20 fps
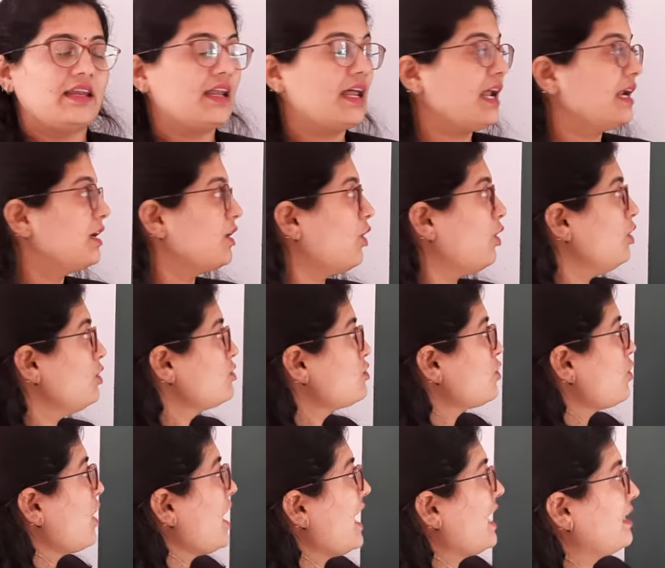and
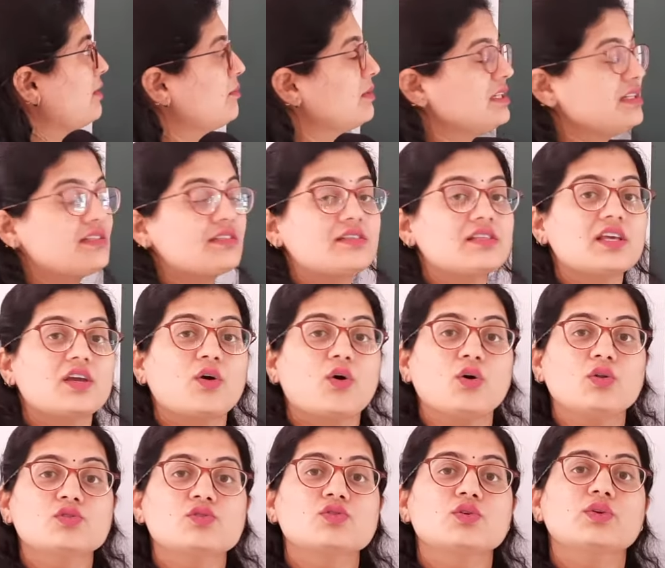also animals, they
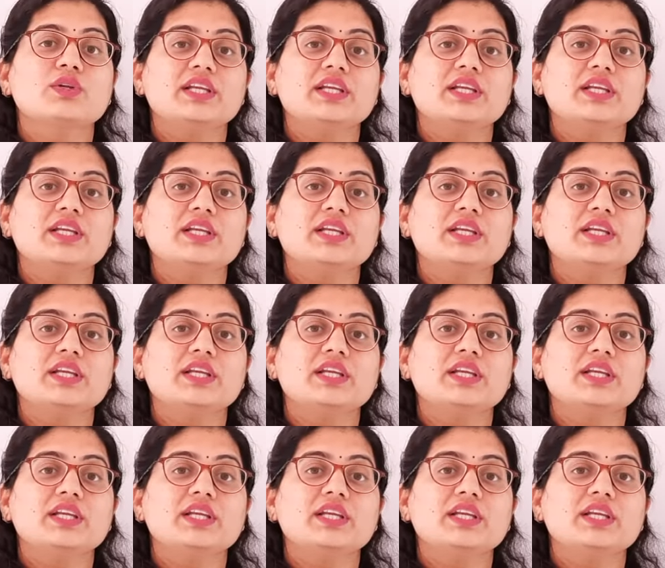also